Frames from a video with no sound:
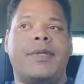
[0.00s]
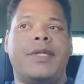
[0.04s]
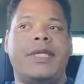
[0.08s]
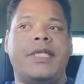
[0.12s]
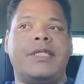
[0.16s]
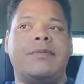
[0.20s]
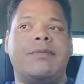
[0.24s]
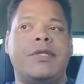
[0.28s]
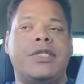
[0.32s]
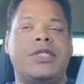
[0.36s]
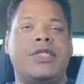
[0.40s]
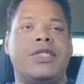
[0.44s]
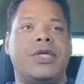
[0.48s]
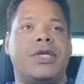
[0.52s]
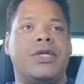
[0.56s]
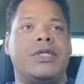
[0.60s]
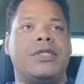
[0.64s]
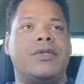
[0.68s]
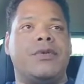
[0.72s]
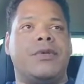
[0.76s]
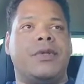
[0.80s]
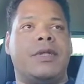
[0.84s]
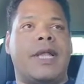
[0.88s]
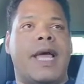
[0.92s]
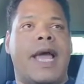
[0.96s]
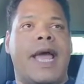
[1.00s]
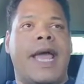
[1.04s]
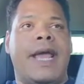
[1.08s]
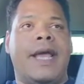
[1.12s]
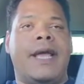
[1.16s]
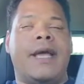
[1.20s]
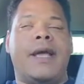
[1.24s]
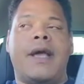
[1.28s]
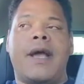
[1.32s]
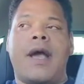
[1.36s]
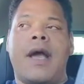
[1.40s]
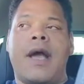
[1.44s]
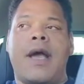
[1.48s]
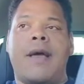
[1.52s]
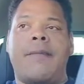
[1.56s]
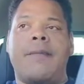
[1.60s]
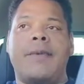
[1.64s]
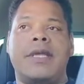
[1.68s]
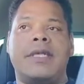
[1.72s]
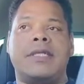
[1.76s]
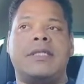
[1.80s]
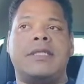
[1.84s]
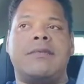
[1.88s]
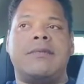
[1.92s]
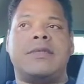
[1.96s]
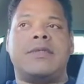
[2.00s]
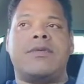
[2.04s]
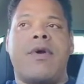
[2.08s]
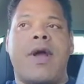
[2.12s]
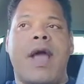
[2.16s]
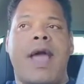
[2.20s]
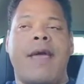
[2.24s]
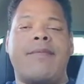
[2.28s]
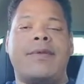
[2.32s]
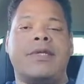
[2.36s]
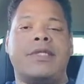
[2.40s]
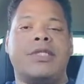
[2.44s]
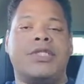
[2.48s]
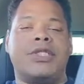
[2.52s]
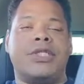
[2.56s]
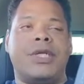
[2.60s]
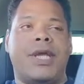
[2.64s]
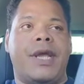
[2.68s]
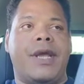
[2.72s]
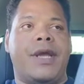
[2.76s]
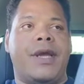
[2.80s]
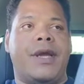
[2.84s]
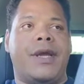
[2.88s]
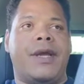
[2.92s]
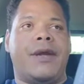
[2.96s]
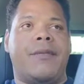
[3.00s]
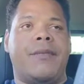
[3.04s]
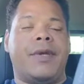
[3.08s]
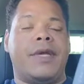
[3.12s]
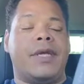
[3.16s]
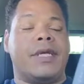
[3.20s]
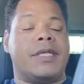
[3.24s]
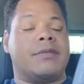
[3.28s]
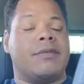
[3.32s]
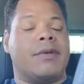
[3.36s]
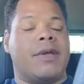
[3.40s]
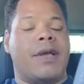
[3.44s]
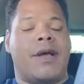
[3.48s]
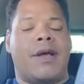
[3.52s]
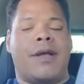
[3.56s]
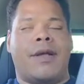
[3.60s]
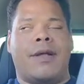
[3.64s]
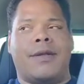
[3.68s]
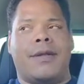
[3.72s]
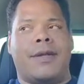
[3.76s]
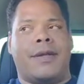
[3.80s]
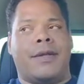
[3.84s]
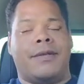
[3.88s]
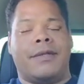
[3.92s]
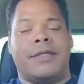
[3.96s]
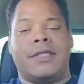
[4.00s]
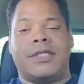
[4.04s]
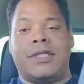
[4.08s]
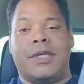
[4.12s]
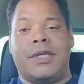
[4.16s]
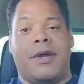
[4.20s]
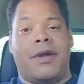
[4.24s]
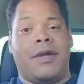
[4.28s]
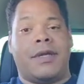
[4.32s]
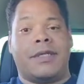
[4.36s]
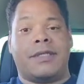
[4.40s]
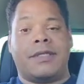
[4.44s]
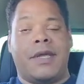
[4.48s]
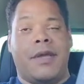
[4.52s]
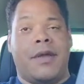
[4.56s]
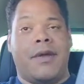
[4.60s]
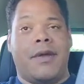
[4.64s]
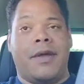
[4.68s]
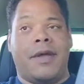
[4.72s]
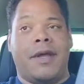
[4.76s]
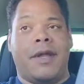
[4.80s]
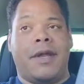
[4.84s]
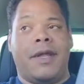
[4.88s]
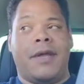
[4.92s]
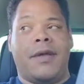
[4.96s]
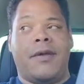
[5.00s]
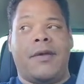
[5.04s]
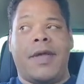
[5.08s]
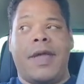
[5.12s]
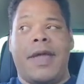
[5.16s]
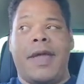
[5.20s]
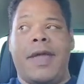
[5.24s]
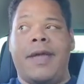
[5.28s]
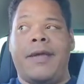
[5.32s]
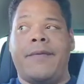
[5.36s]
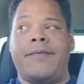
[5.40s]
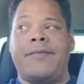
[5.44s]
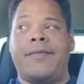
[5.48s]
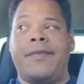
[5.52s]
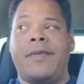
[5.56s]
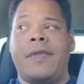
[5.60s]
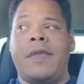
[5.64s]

please be sure to like, comment, subscribe, and share, because we all know that sharing is caring, honey, okay?